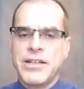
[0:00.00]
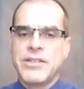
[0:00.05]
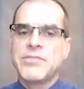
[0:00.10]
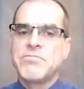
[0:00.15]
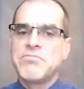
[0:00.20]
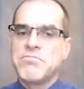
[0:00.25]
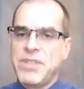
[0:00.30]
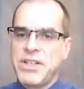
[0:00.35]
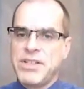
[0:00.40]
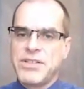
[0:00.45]

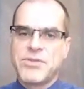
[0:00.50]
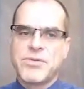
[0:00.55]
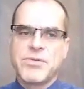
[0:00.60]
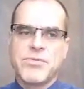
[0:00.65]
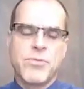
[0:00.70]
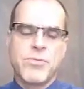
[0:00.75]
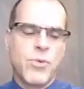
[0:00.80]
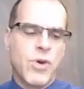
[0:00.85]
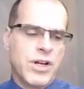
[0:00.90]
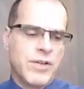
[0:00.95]
it
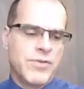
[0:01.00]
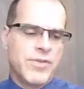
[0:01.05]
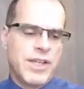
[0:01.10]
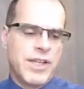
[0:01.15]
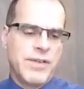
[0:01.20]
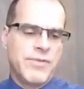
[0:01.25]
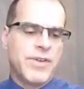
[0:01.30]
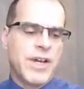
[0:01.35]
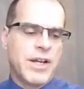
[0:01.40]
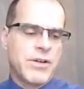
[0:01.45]
is one of
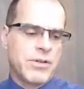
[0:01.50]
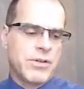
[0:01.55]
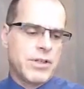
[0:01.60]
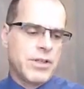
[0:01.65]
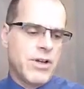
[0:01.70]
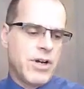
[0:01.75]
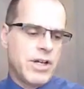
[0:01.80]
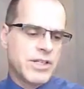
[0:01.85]
the federal